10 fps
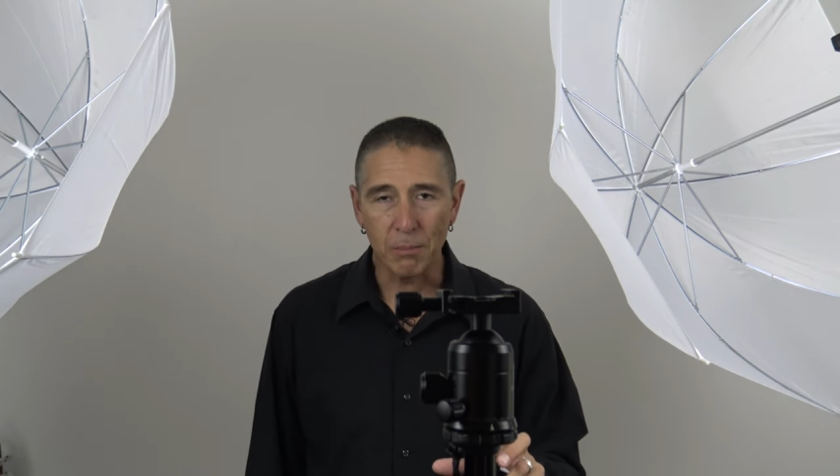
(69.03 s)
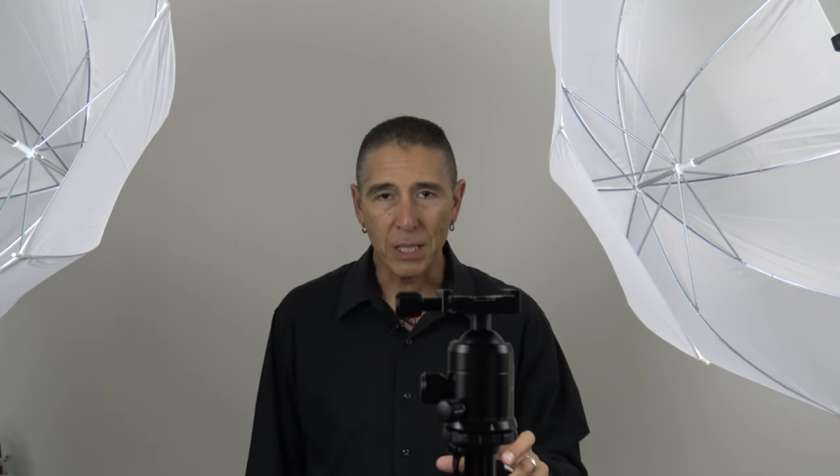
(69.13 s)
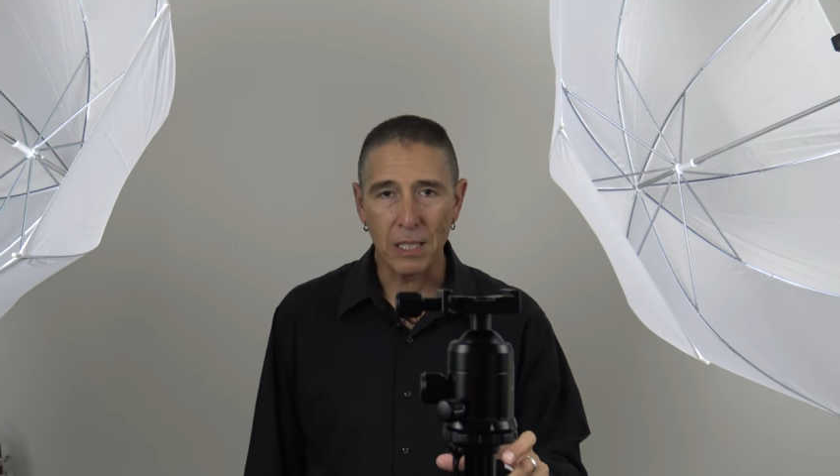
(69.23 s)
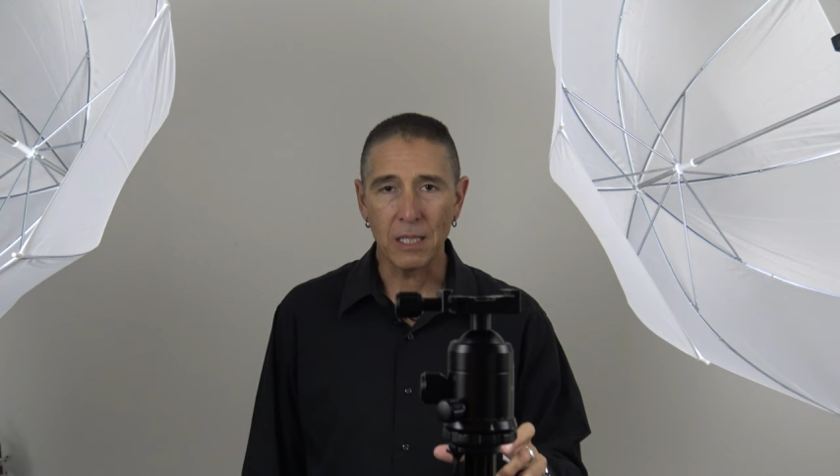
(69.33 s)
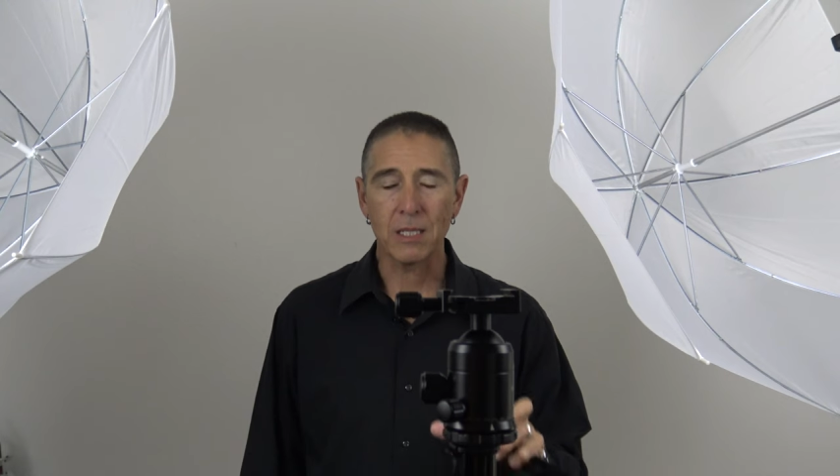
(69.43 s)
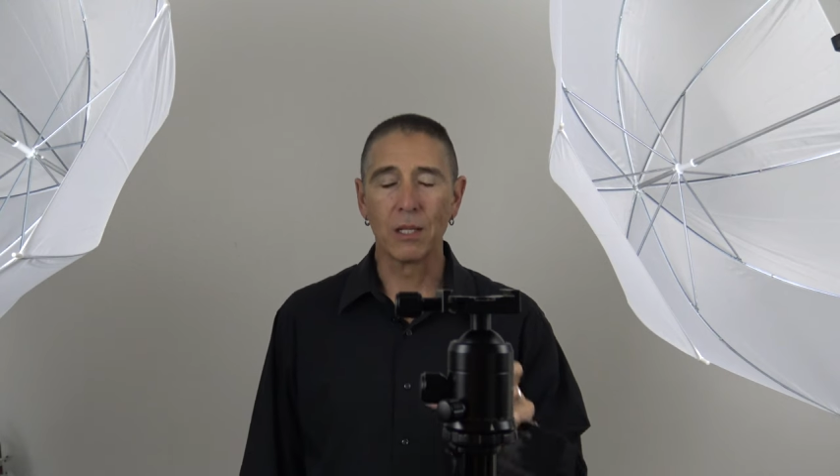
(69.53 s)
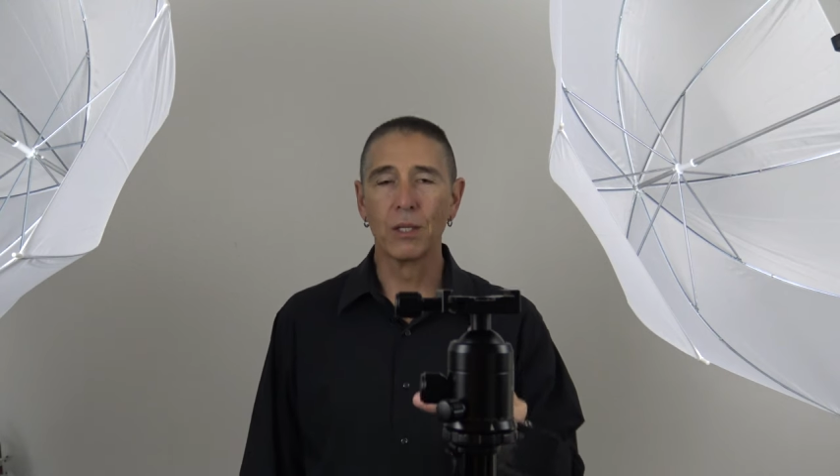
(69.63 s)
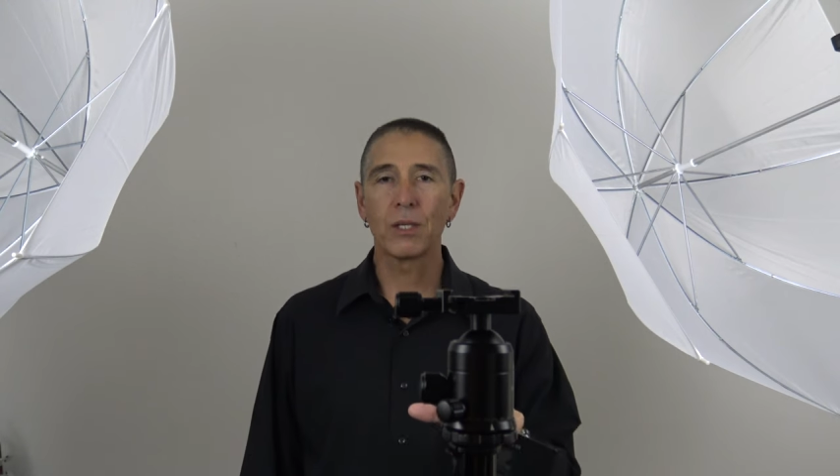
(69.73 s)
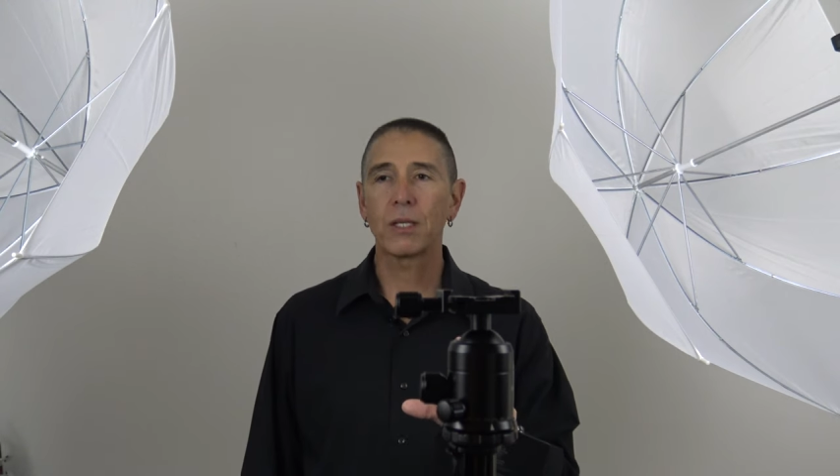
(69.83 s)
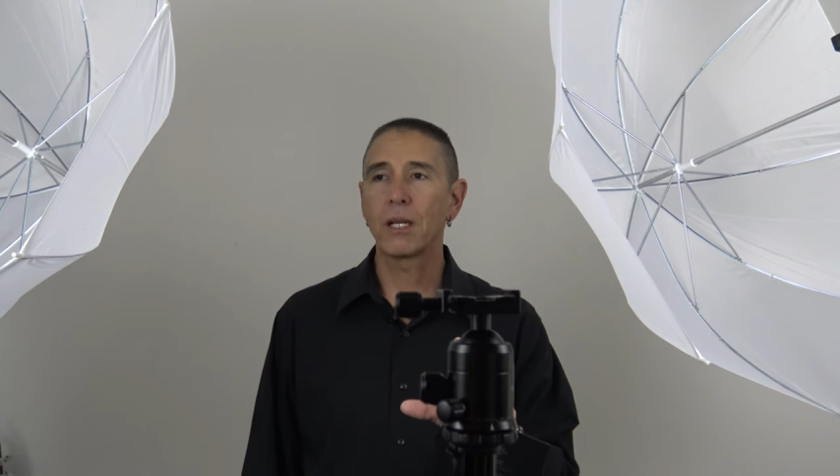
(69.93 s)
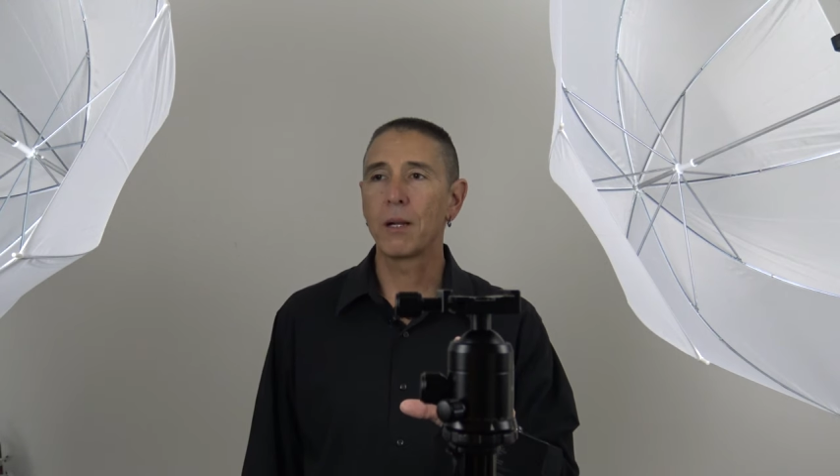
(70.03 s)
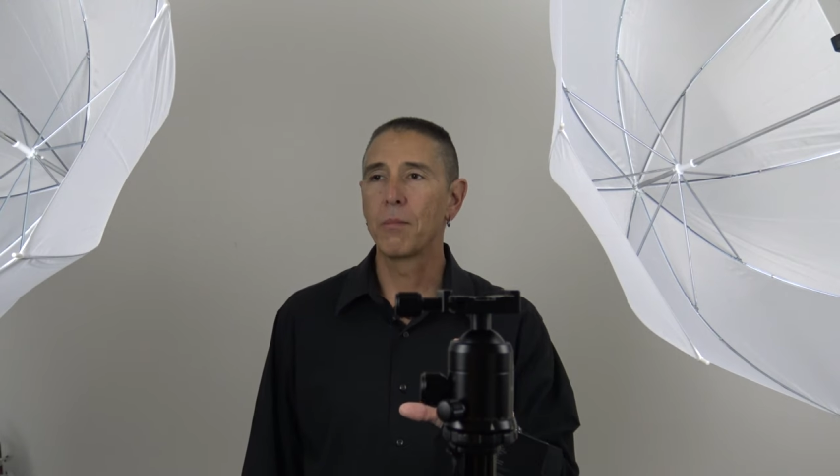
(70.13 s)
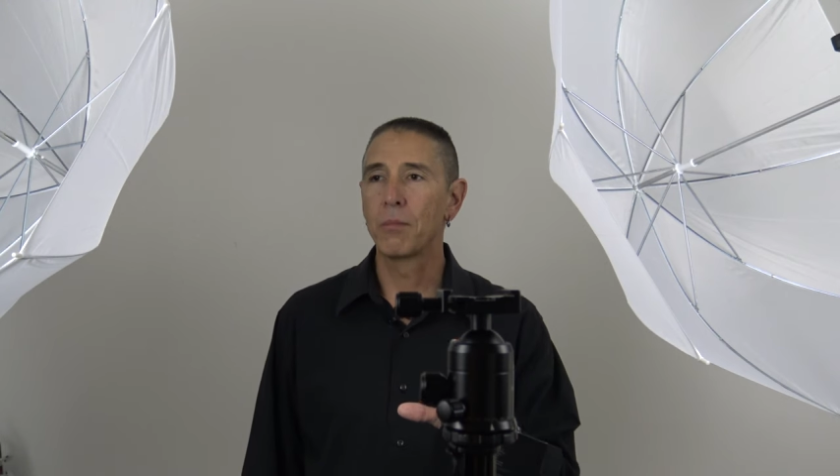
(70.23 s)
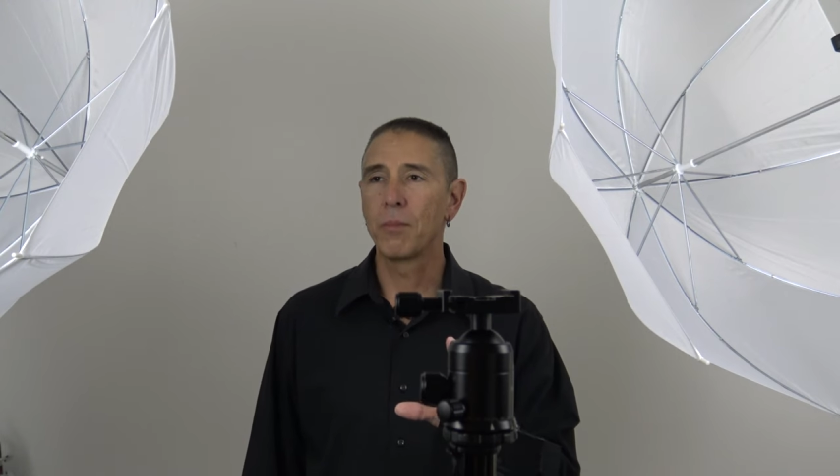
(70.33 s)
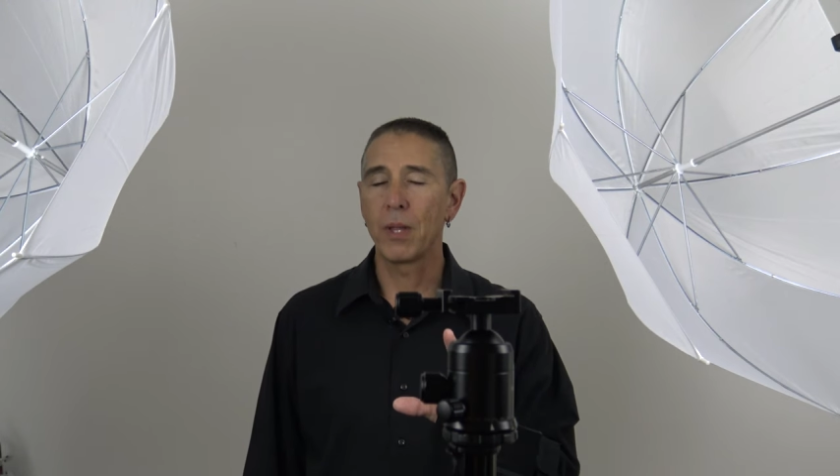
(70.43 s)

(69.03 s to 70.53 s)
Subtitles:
but it's a look that I'm